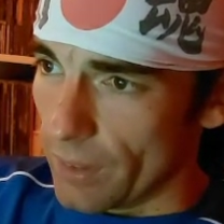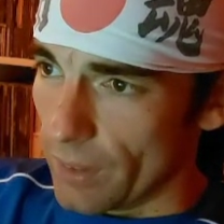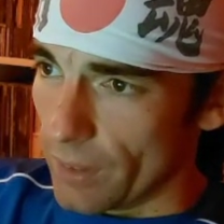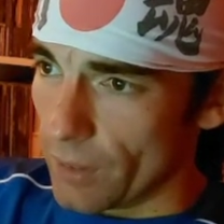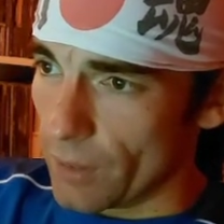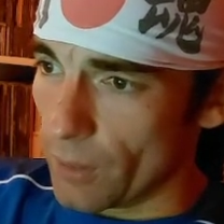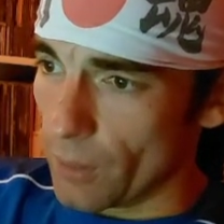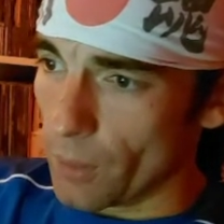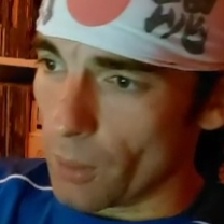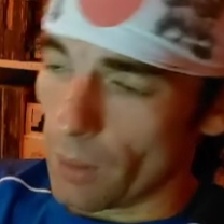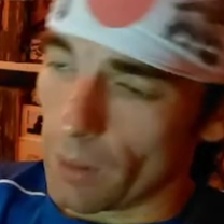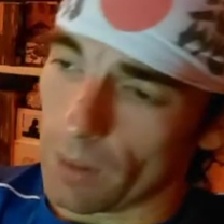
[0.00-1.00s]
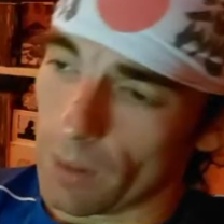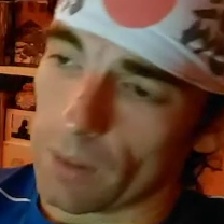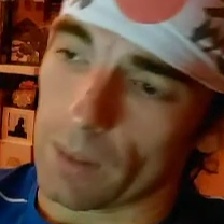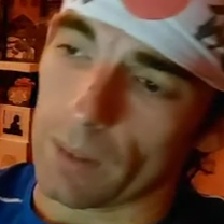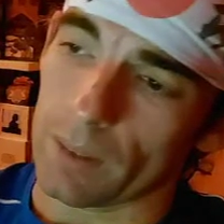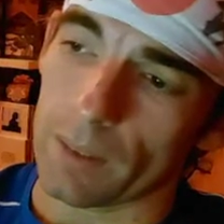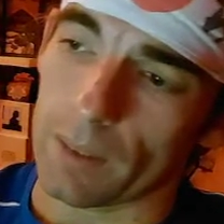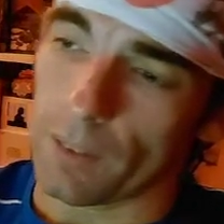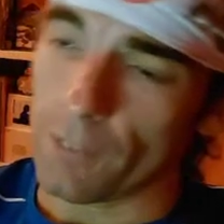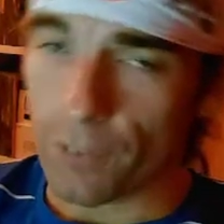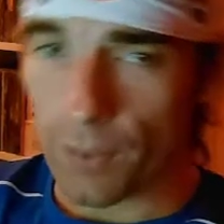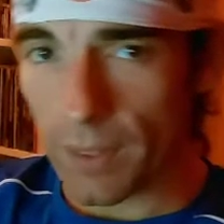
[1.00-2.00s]
So, in
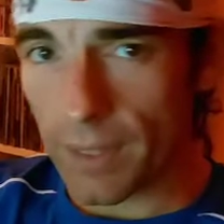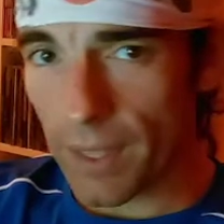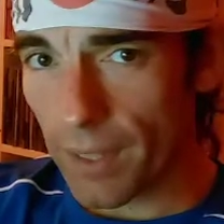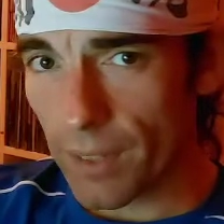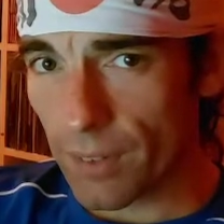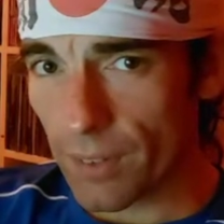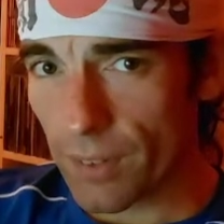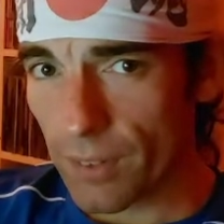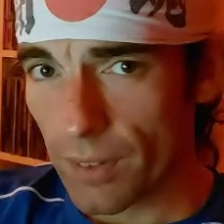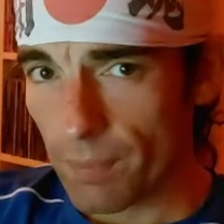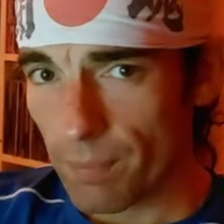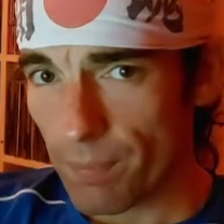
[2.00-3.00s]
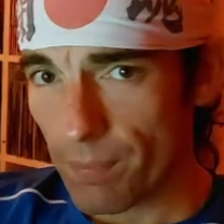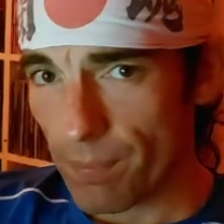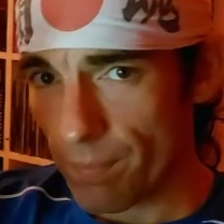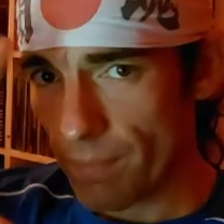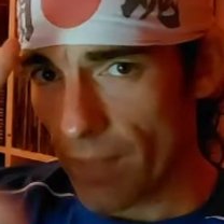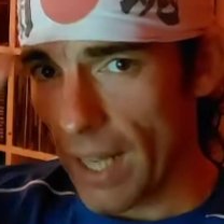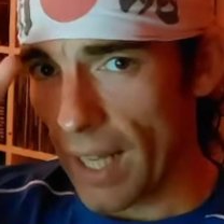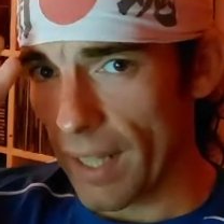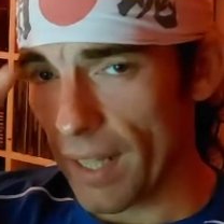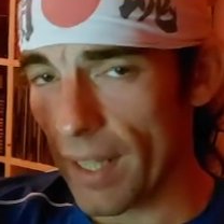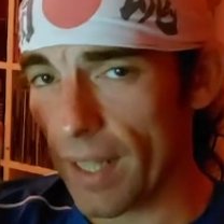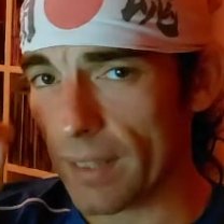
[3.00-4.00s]
3 days, I
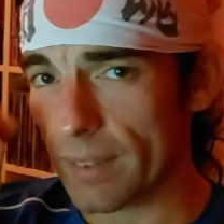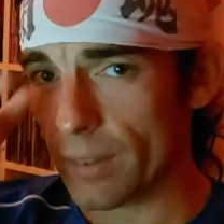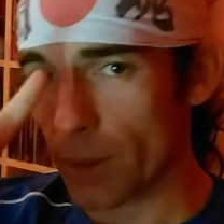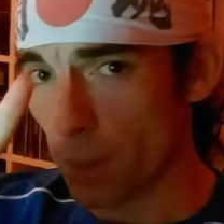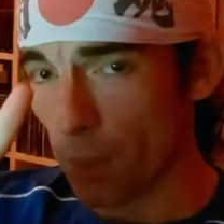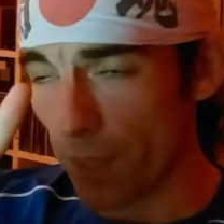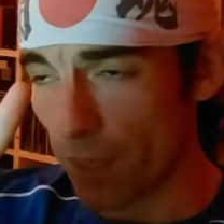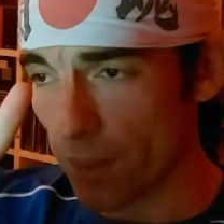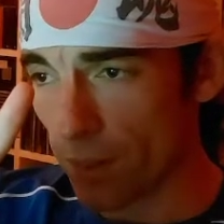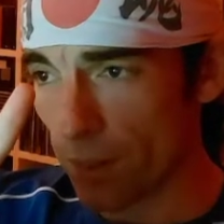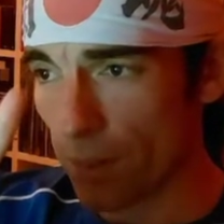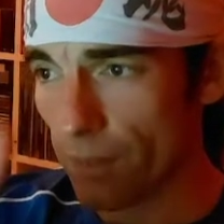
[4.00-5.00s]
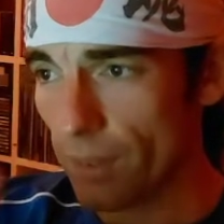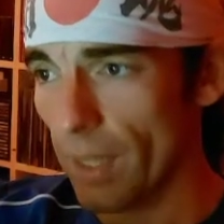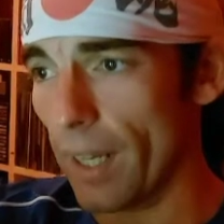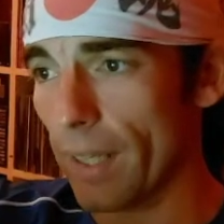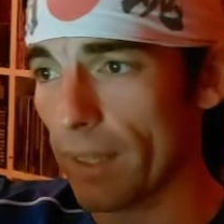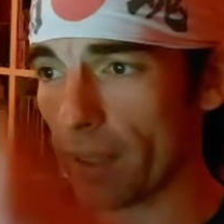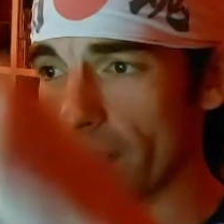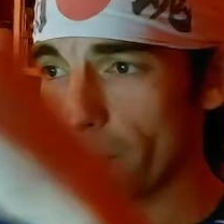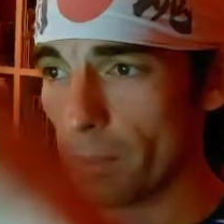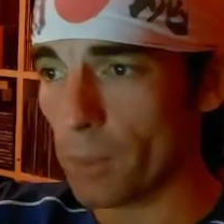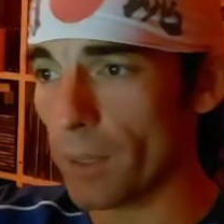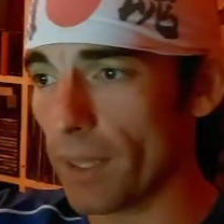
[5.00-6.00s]
had 2 races. And in
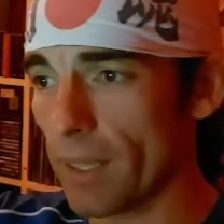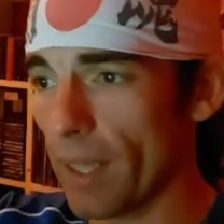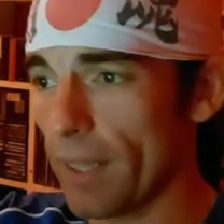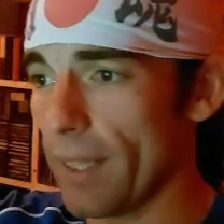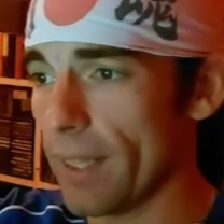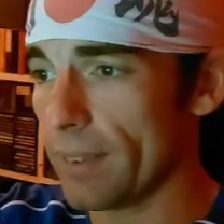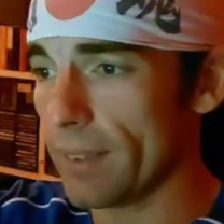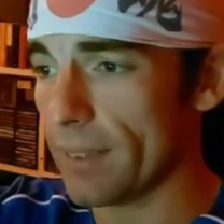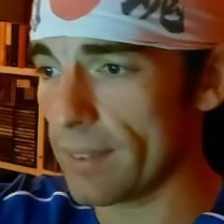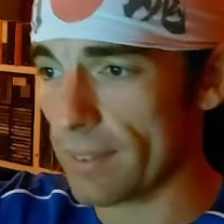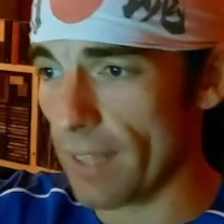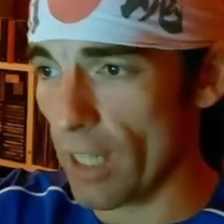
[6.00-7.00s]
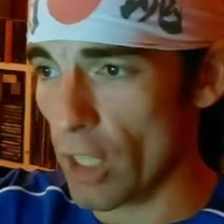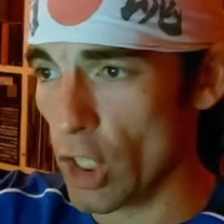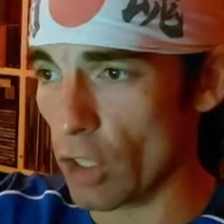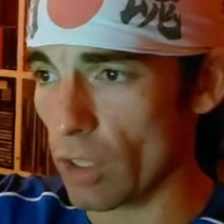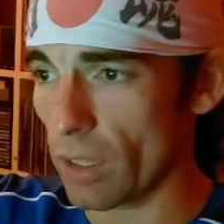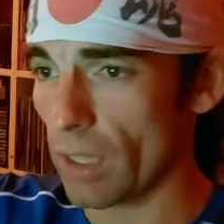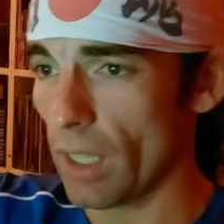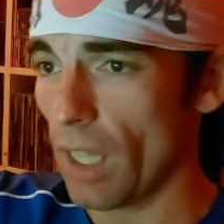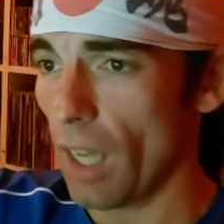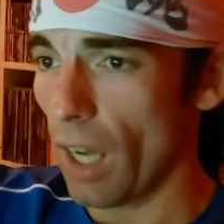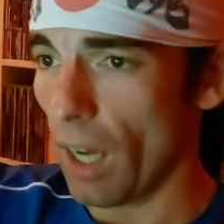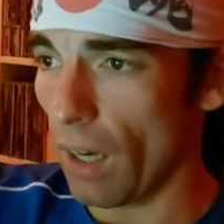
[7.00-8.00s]
between, I had this session
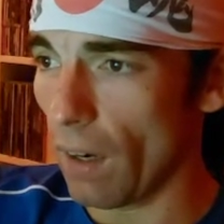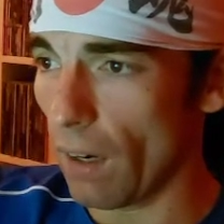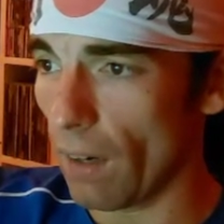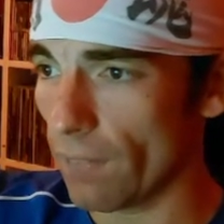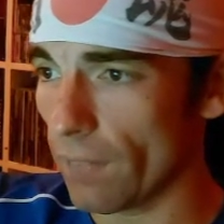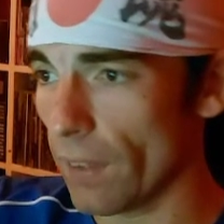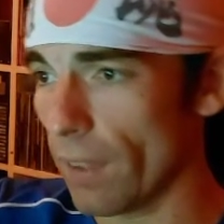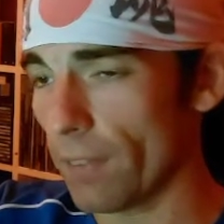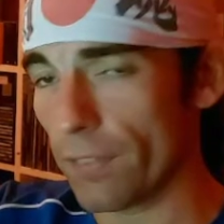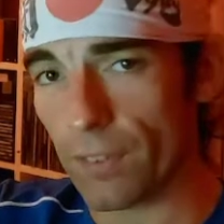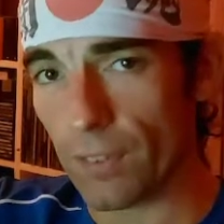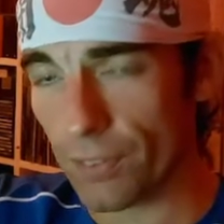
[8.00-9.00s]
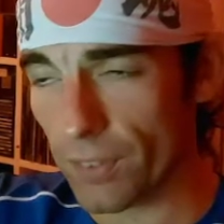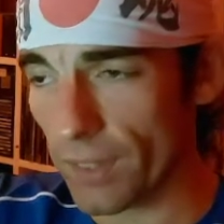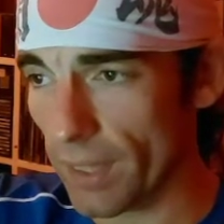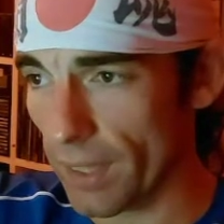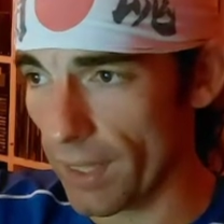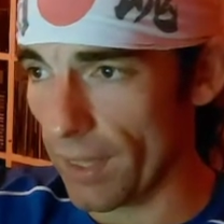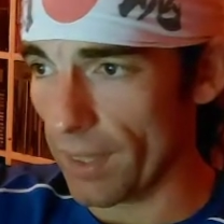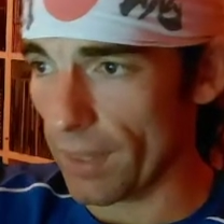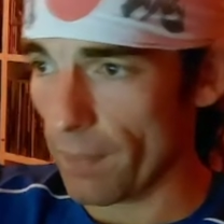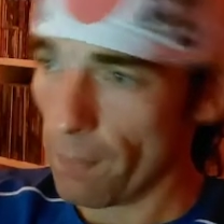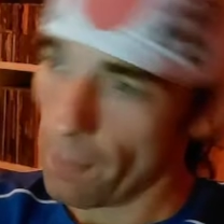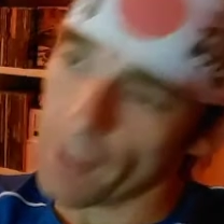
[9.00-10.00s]
of 15k
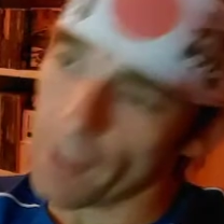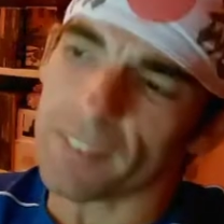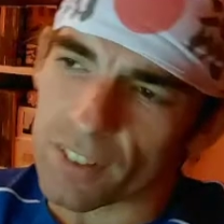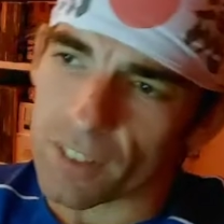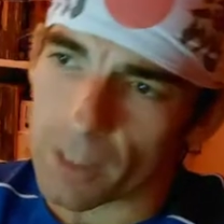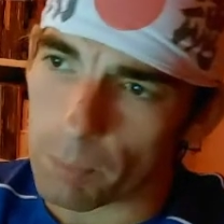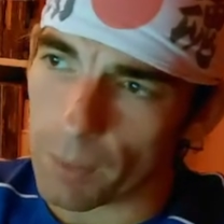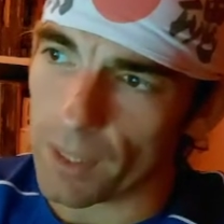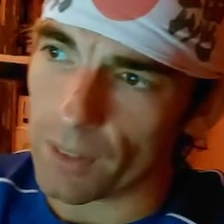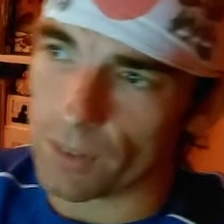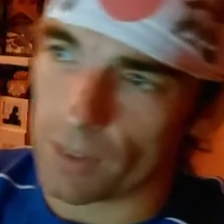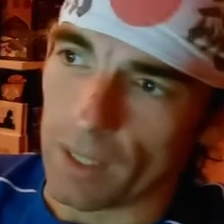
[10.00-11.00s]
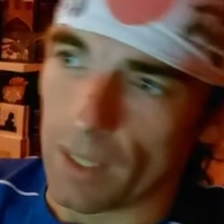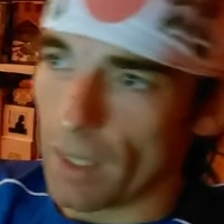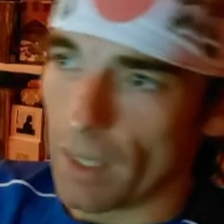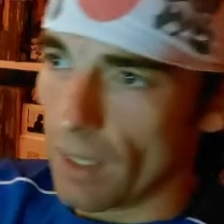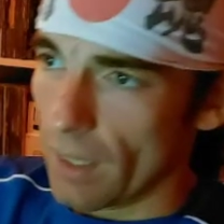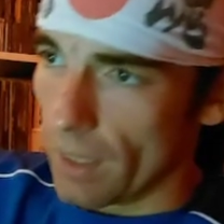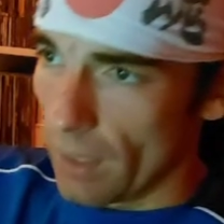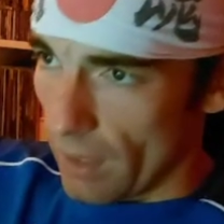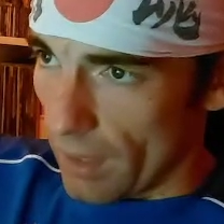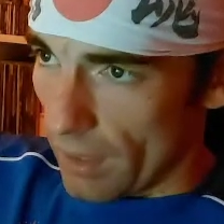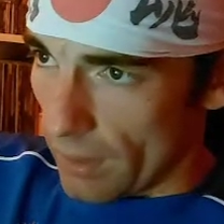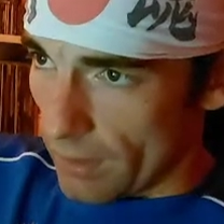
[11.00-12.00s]
at decent pace.
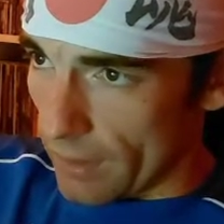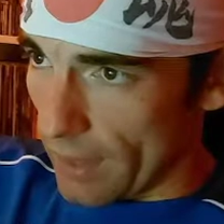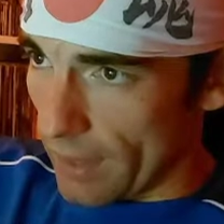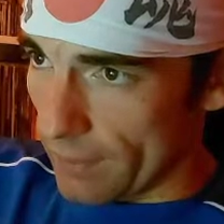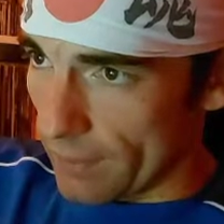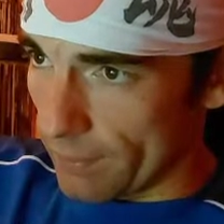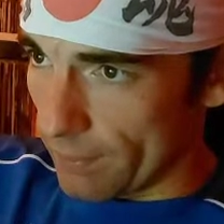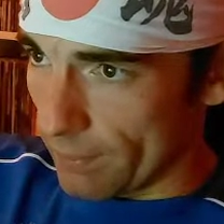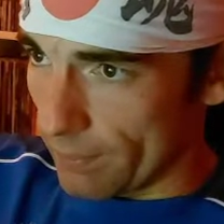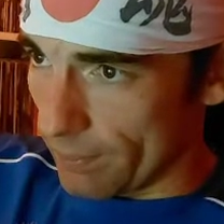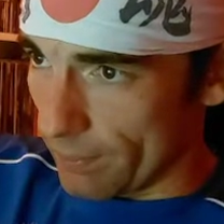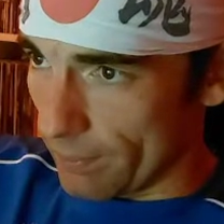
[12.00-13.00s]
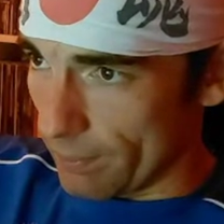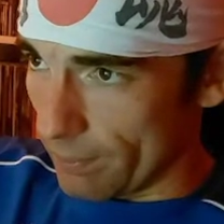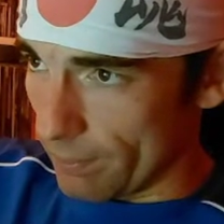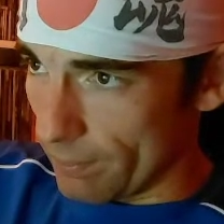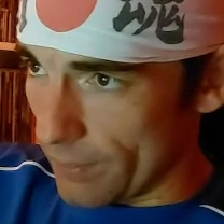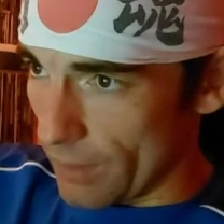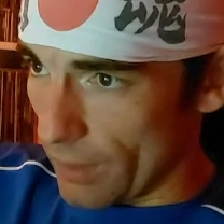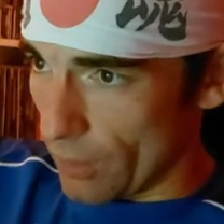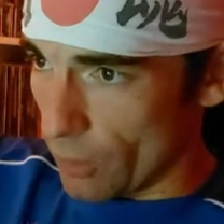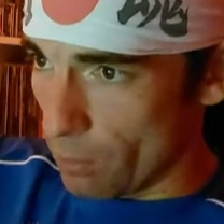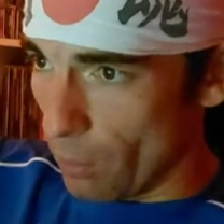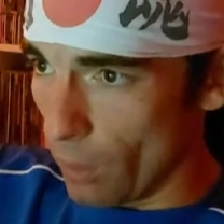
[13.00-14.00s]
Then this
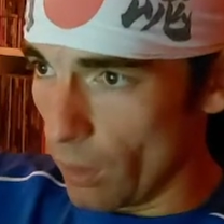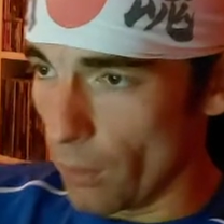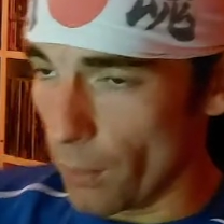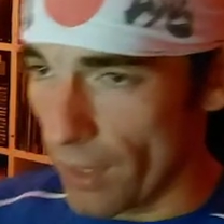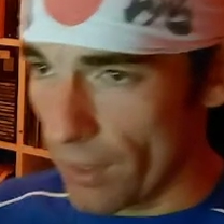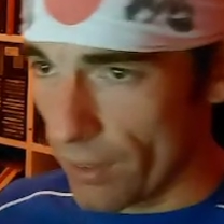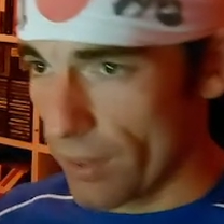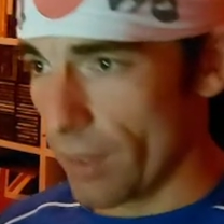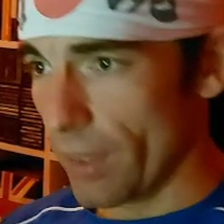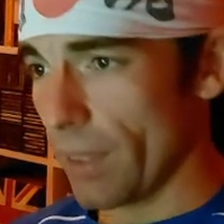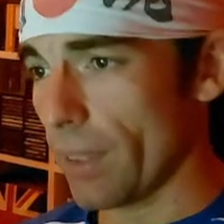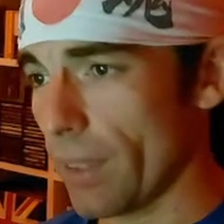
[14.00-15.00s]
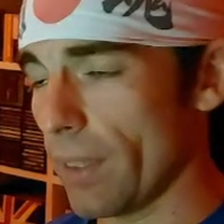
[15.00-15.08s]
smaller race in